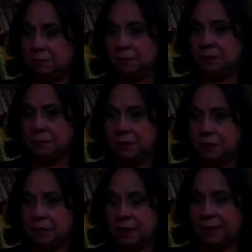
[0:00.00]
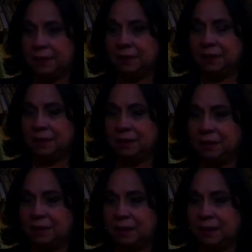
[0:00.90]
I'm going to meet her. And
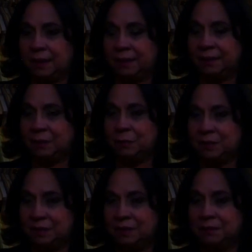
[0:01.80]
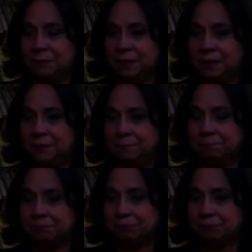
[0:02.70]
and then we did the meeting.